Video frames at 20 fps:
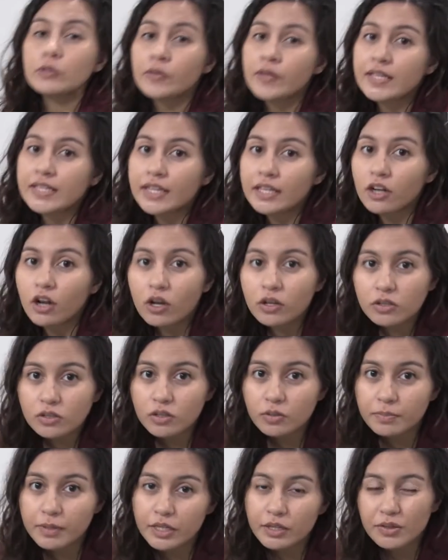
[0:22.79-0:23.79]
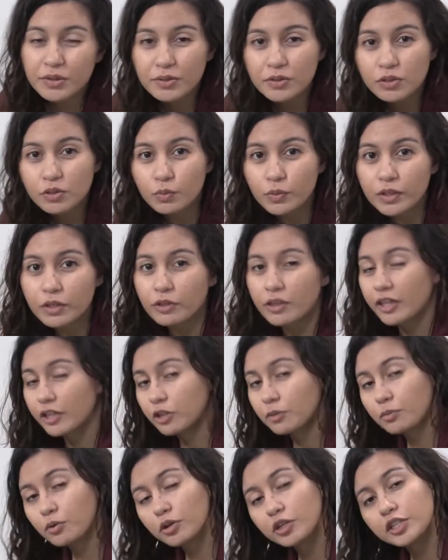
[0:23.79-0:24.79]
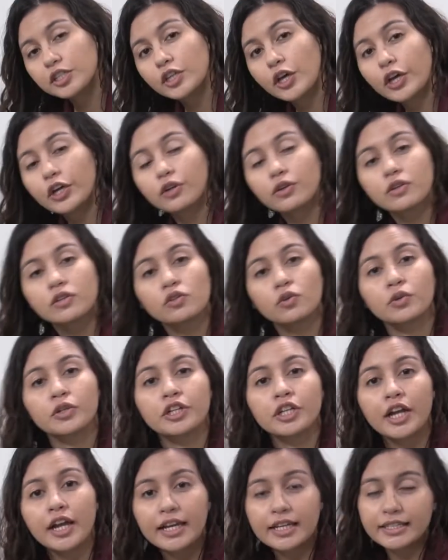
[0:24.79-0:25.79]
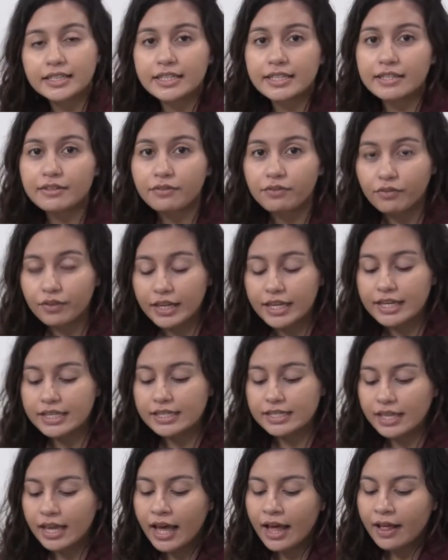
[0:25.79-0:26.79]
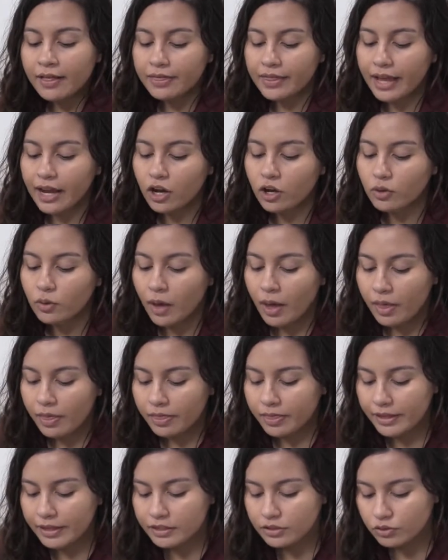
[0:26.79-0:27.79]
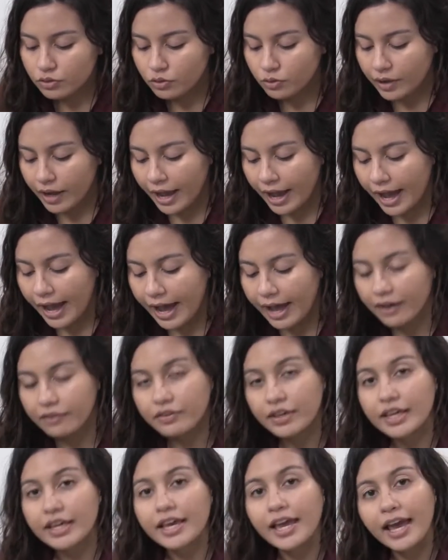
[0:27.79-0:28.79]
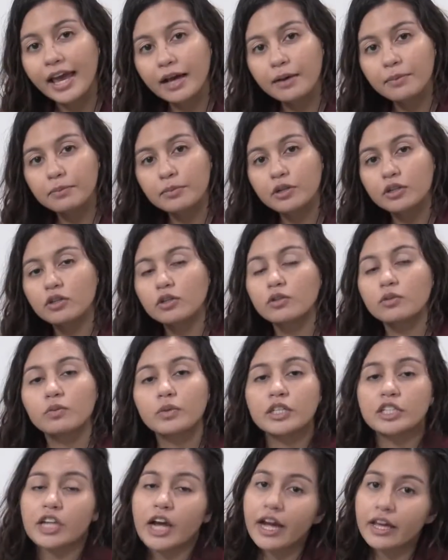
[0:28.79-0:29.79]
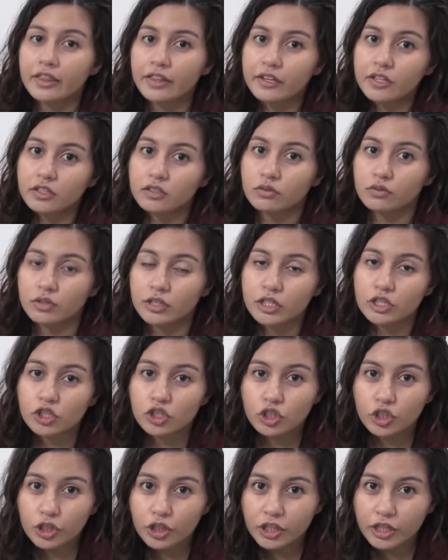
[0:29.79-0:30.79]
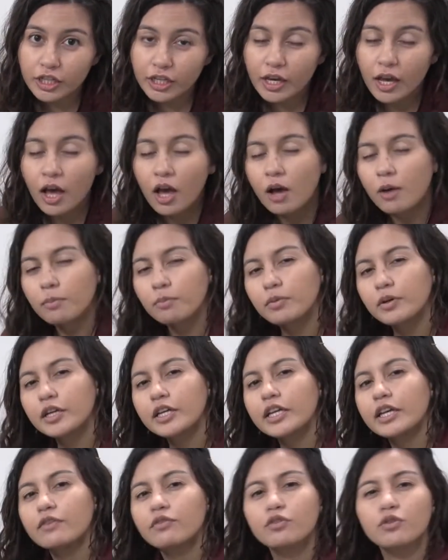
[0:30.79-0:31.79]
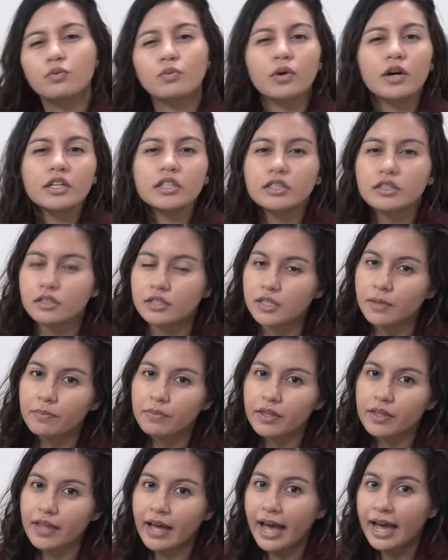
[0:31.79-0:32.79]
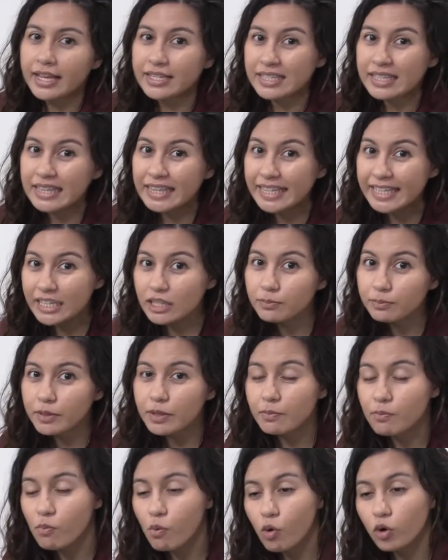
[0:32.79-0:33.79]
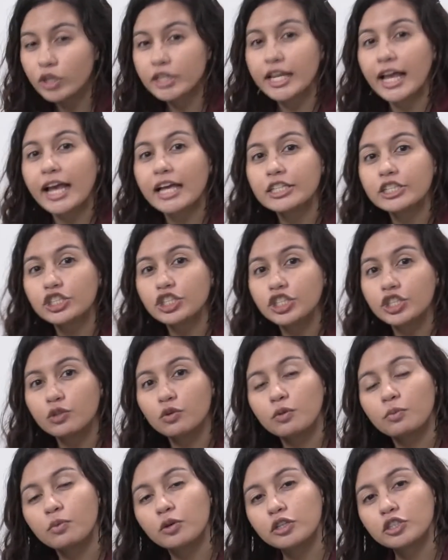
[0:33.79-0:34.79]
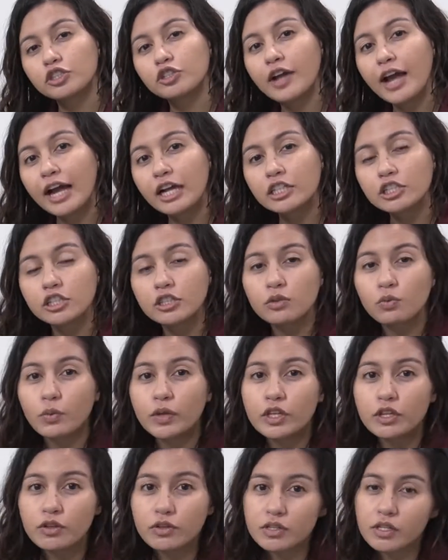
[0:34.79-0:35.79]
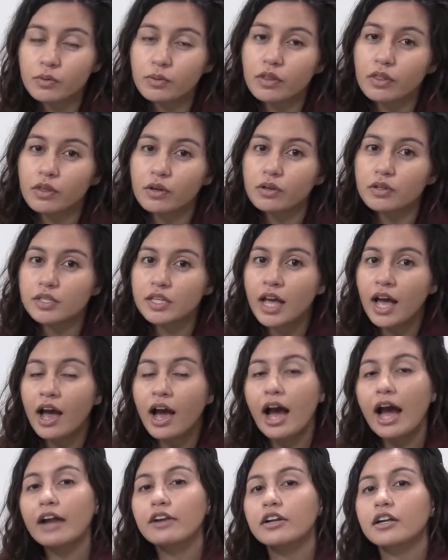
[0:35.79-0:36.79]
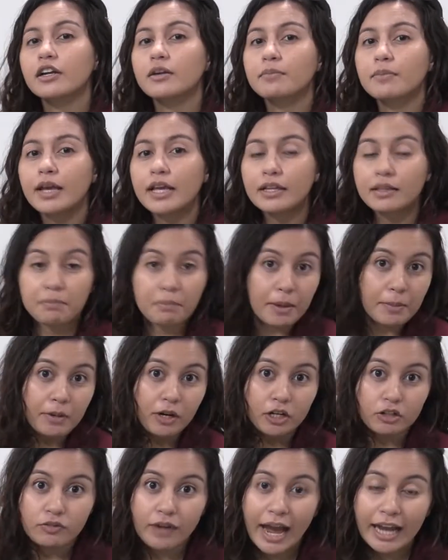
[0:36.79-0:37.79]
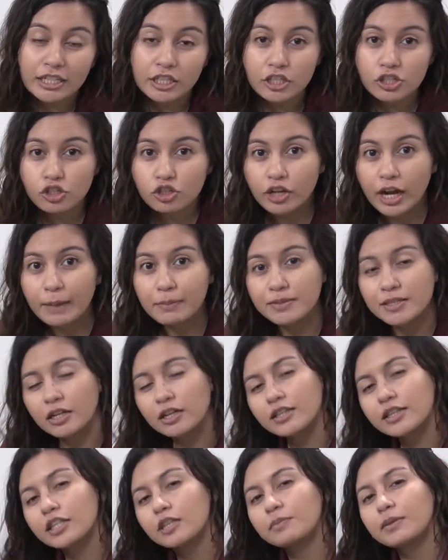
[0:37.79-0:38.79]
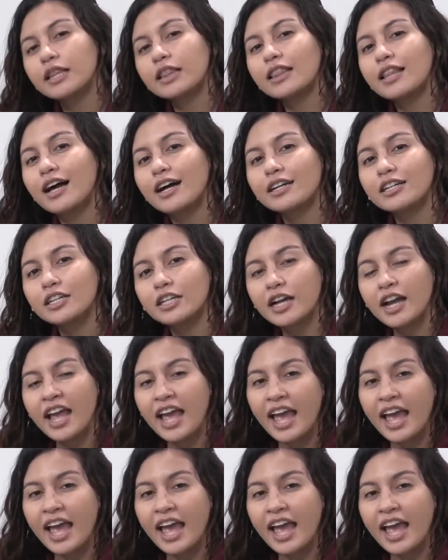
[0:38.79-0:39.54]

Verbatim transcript: So these can also be used with like your motorcycles or your ATVs. Now, these do have a cam buckle, which I think is really sturdy, but if you want something that has a little bit more tension or more traction when using with those, I recommend maybe our ratchet straps that are a little bit longer.